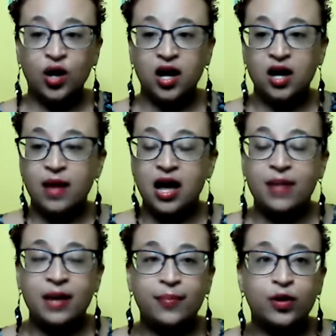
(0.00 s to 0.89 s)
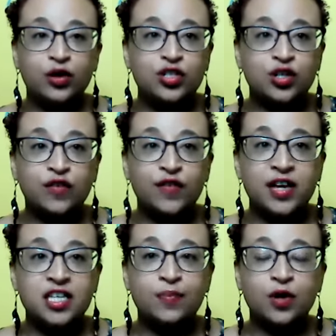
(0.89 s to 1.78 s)
um, on my personal
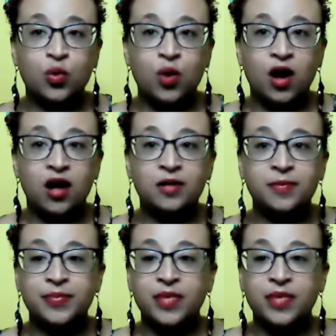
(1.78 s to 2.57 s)
Facebook wall